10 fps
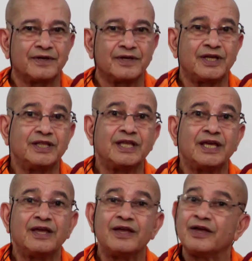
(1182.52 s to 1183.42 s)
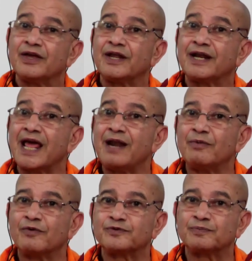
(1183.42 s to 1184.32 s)
in the realm
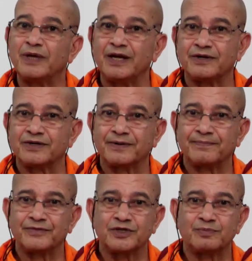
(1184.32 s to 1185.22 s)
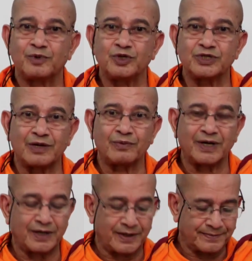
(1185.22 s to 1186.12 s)
of spiritual
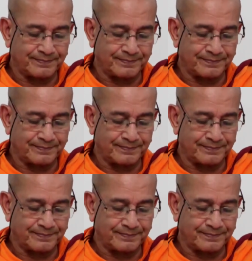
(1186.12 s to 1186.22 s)
world.